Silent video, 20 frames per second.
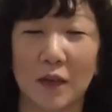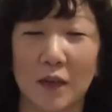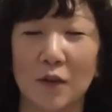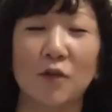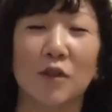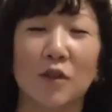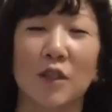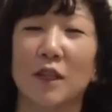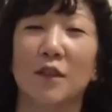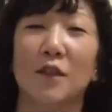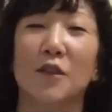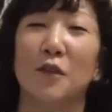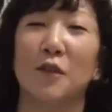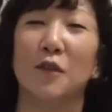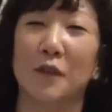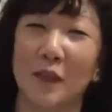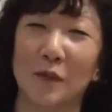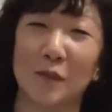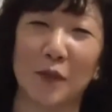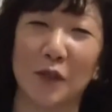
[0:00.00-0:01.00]
I don't check the
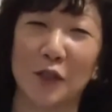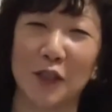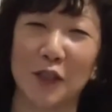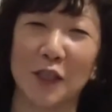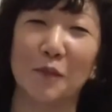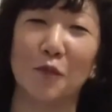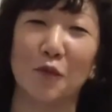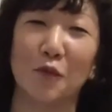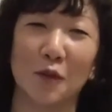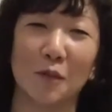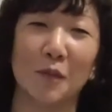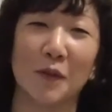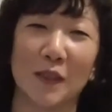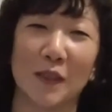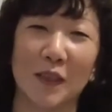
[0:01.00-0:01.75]
news that much anymore, but